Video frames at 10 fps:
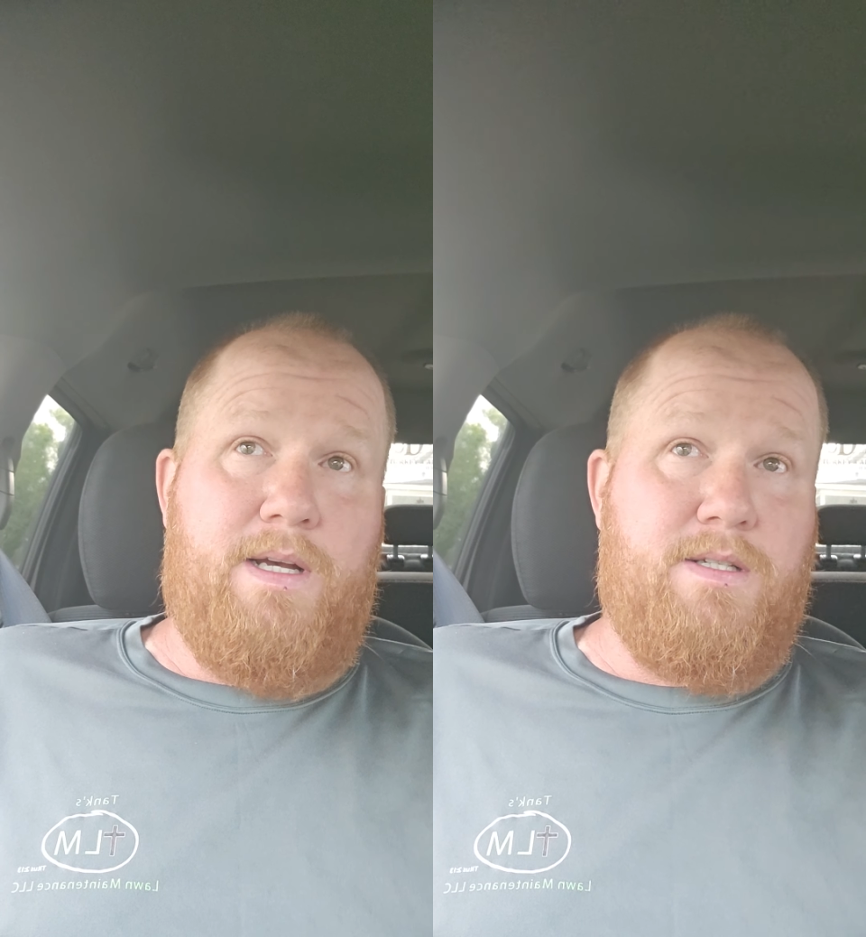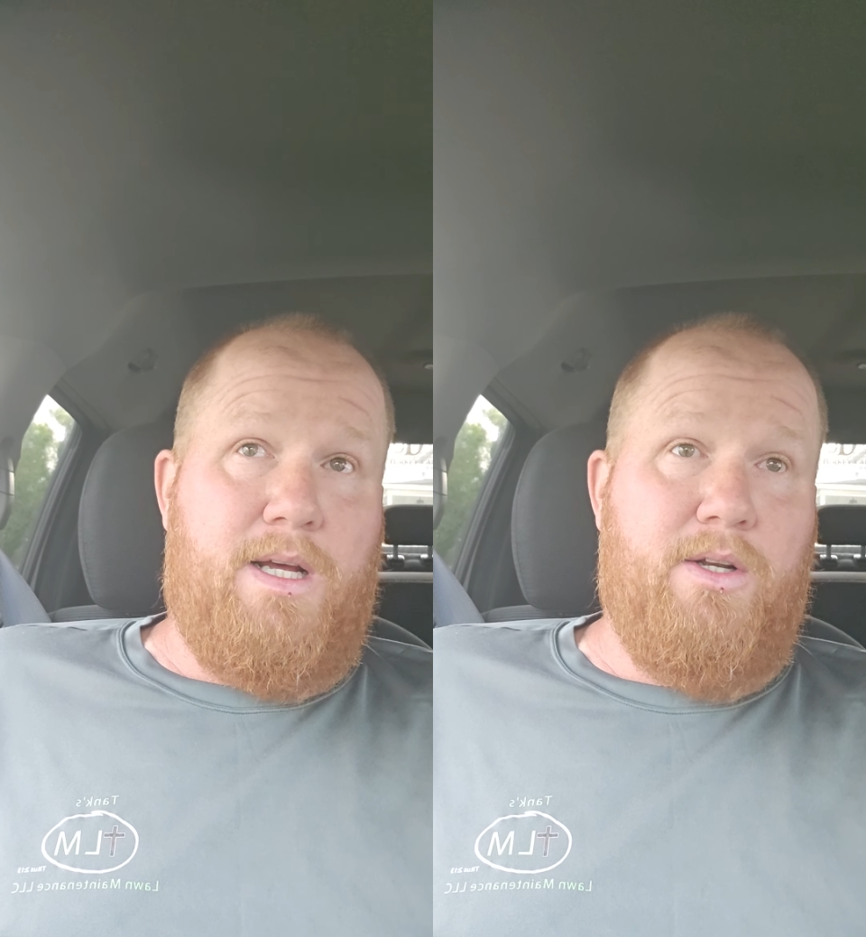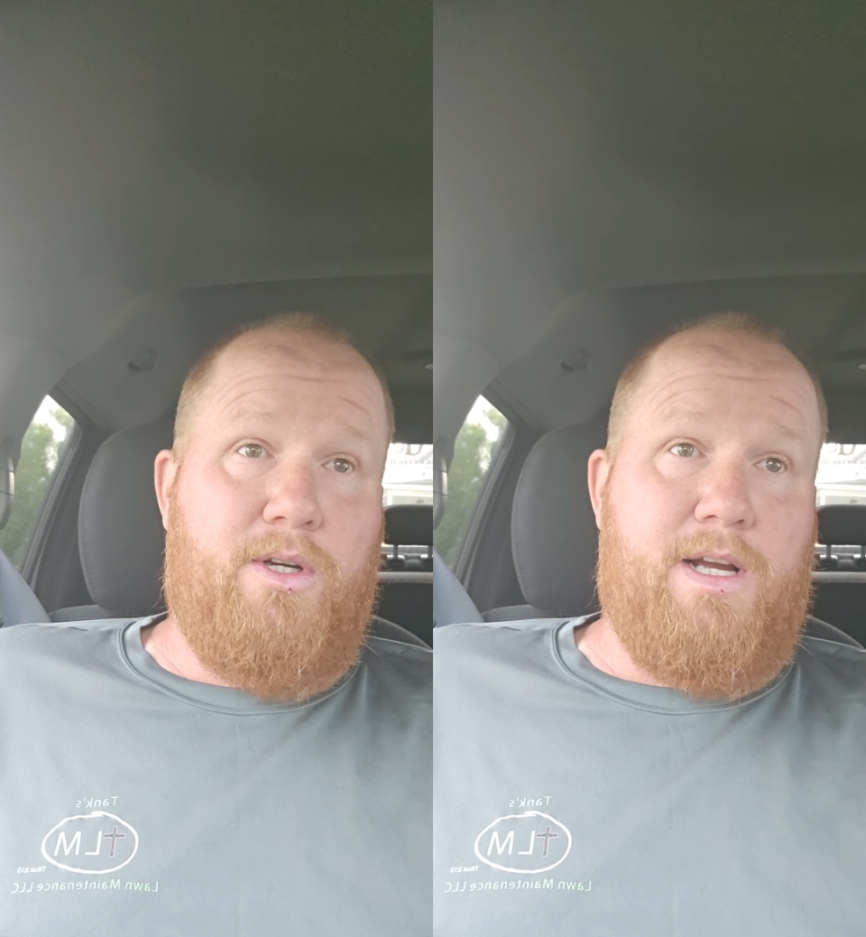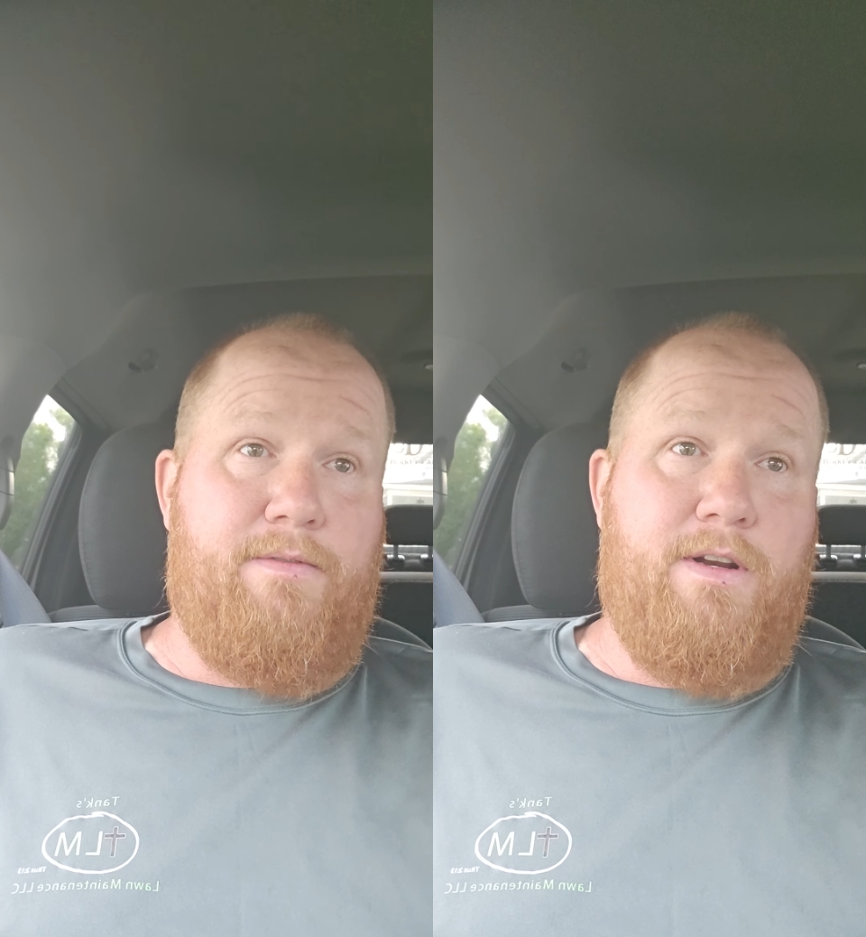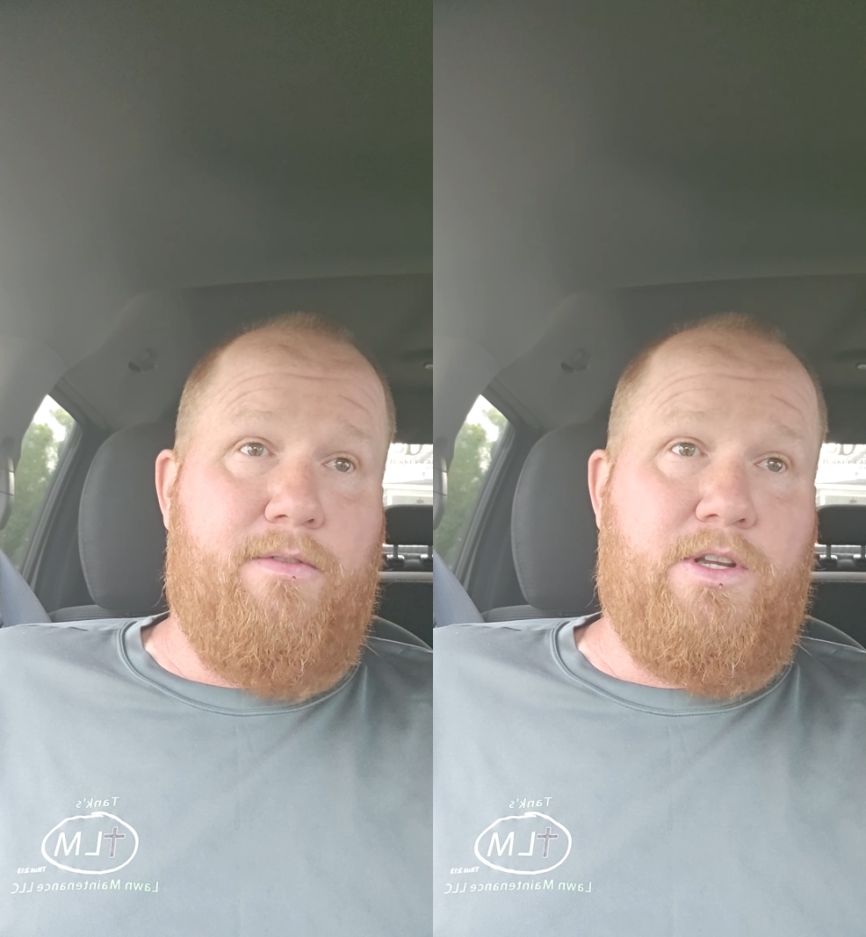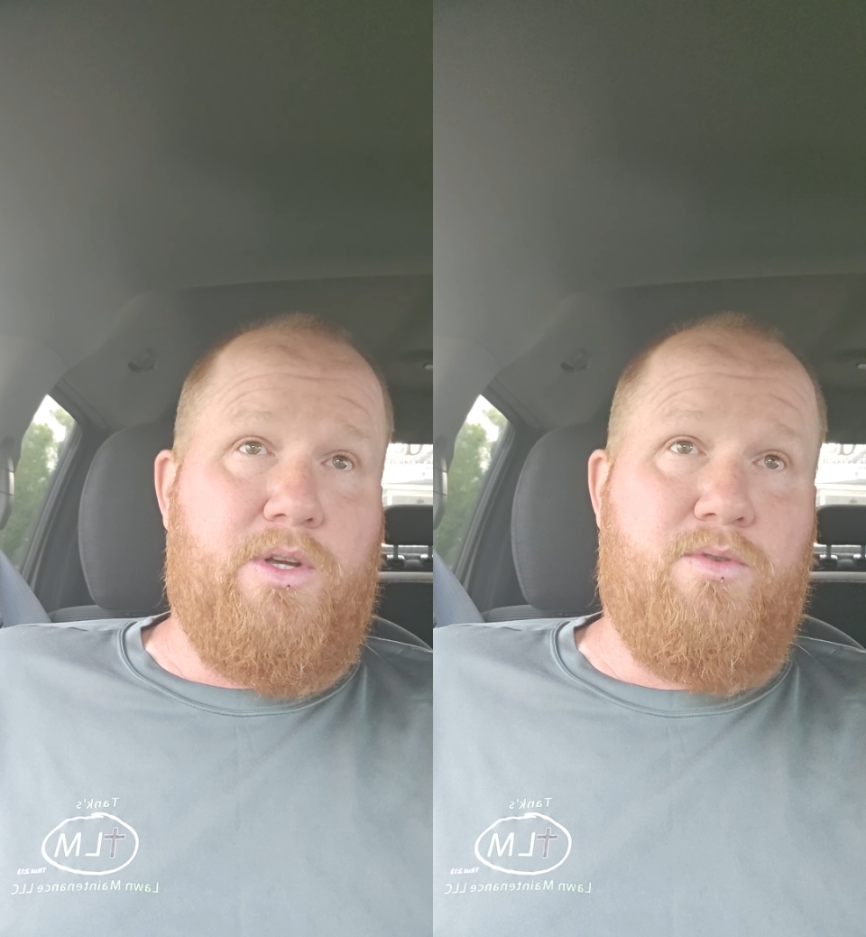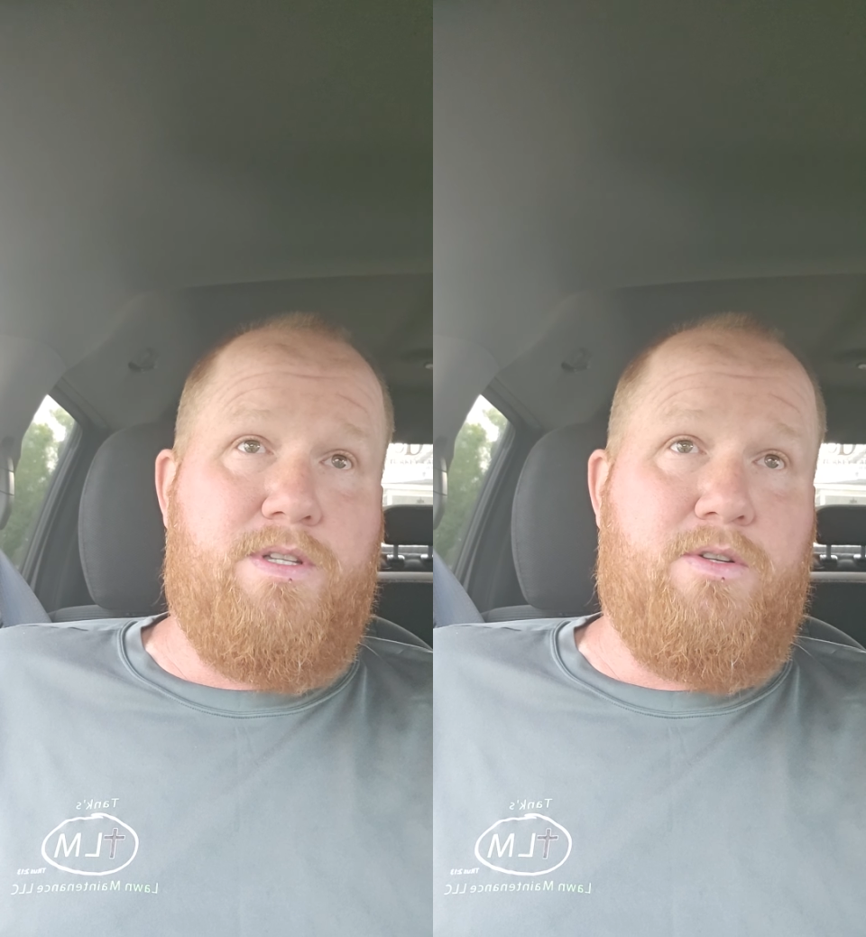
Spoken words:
I was like, look, I've never used